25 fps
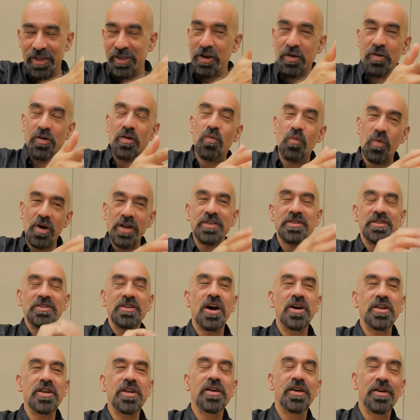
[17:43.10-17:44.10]
You know, what is
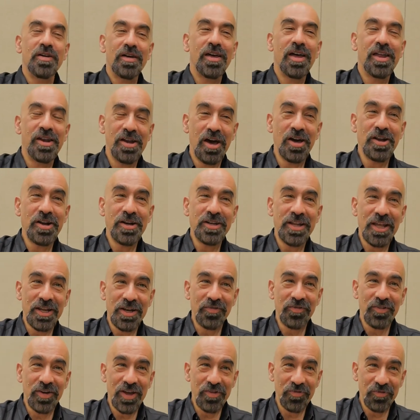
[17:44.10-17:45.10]
an
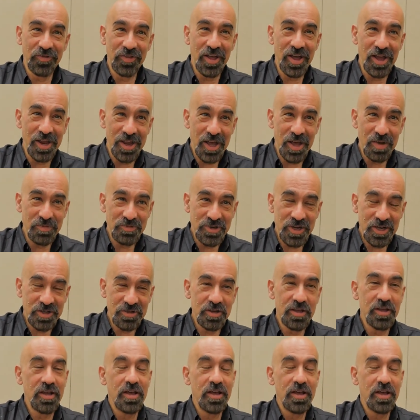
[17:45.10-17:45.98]
unidentified flying object?